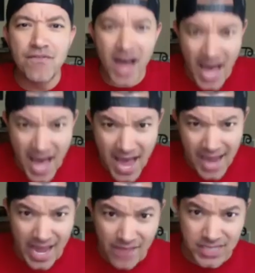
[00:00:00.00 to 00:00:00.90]
I
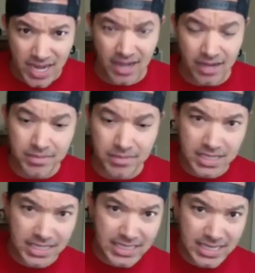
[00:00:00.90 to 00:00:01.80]
have time
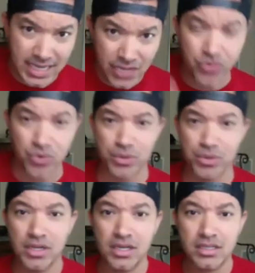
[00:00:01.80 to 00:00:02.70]
to dig
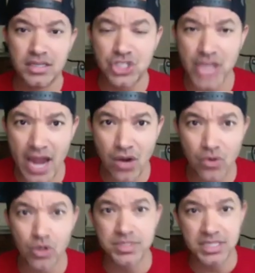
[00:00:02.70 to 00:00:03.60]
through the chat
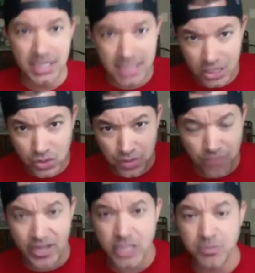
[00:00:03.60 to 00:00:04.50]
groups, to dig through the
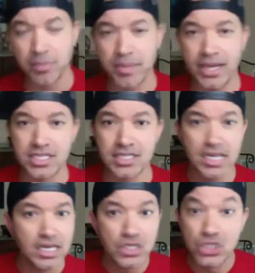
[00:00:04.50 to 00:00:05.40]
Facebook pages,
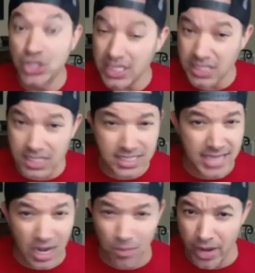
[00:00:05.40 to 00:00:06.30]
just to
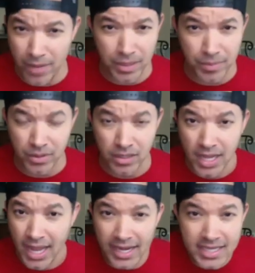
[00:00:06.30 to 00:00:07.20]
celebrate people,
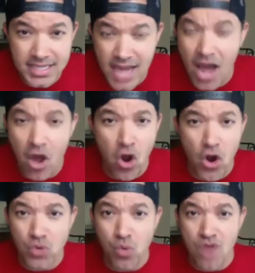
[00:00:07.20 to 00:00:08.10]
and it's not
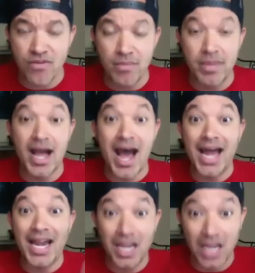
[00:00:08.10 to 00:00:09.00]
hard work for me.
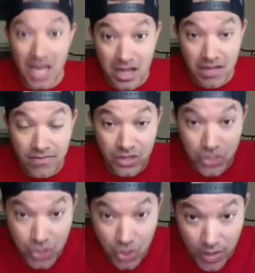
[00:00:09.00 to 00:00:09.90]
I love
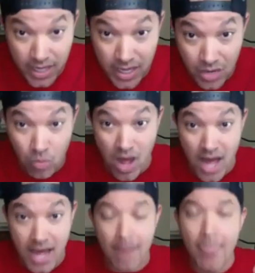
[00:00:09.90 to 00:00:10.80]
doing it.
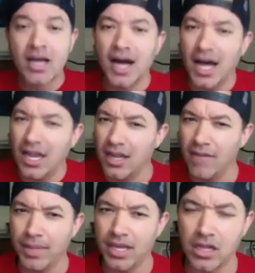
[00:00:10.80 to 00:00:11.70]
Why? I
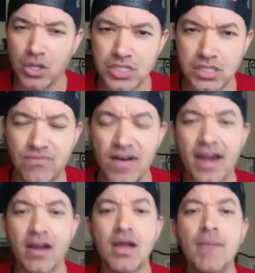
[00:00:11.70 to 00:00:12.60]
love being close to the
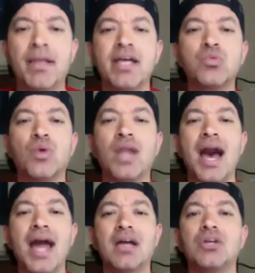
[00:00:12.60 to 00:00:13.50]
fire, because when
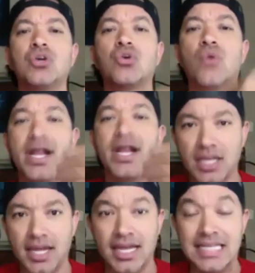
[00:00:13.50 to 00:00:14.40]
I
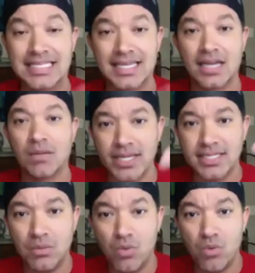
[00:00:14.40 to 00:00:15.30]
congratulate and celebrate
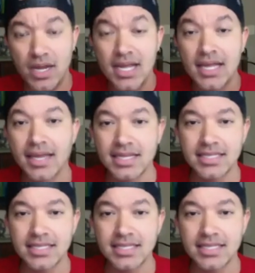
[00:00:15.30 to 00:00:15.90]
someone, guess